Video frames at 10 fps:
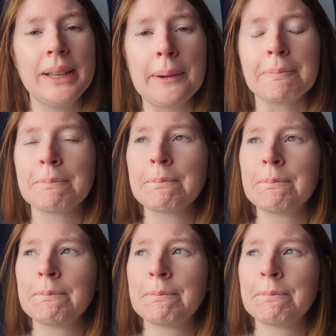
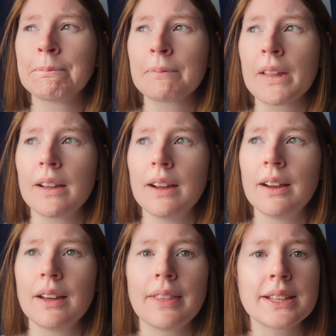
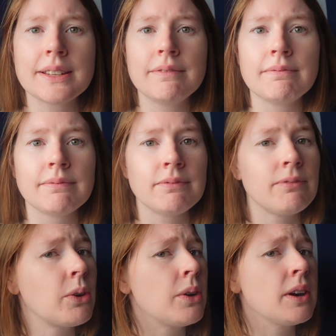yeah, that's it
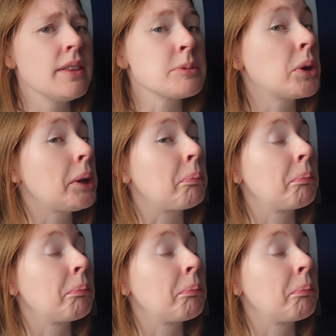for this morning.